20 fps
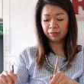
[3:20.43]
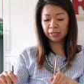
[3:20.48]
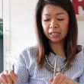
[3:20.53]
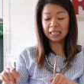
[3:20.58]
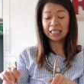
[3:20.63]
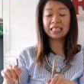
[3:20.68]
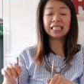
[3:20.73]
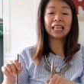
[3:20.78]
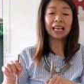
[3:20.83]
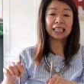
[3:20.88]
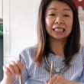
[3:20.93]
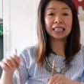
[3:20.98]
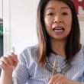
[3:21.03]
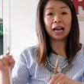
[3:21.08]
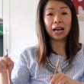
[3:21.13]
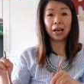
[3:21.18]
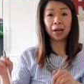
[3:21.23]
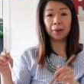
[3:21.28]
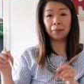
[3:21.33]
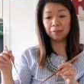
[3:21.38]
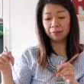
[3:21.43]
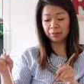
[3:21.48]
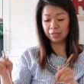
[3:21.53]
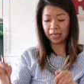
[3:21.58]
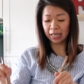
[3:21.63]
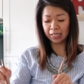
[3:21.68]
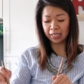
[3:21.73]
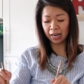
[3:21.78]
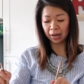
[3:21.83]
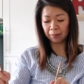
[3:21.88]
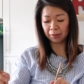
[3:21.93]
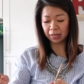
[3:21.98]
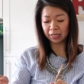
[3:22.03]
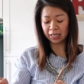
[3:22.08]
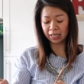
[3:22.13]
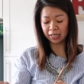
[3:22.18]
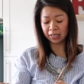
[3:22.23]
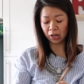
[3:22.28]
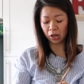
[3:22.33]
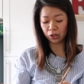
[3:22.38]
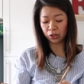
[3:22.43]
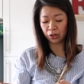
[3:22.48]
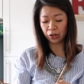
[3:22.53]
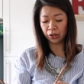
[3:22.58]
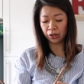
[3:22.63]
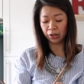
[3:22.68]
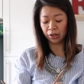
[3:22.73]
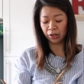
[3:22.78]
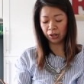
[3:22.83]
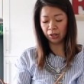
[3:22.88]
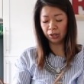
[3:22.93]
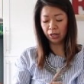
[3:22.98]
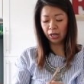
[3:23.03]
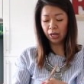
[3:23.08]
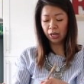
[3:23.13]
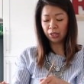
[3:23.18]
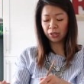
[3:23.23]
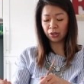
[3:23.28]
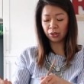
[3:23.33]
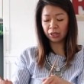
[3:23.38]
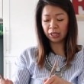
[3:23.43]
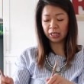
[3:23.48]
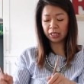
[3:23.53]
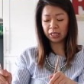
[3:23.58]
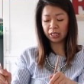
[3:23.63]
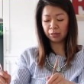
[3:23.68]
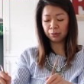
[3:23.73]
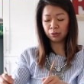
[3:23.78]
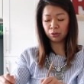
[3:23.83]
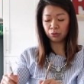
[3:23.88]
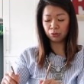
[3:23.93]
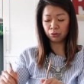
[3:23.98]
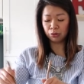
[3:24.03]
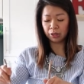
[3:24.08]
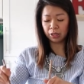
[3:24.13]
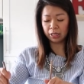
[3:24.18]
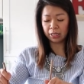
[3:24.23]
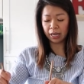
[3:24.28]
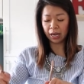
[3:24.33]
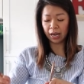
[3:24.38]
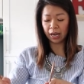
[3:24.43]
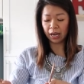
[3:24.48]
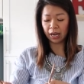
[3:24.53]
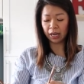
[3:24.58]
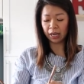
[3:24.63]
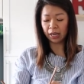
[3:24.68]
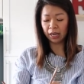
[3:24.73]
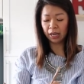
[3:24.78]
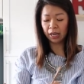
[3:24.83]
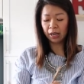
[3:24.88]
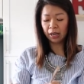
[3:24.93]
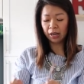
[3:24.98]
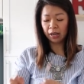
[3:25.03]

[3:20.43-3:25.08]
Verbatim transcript: his nighttime, daytime, because he's nocturnal. So he sleeps through the day.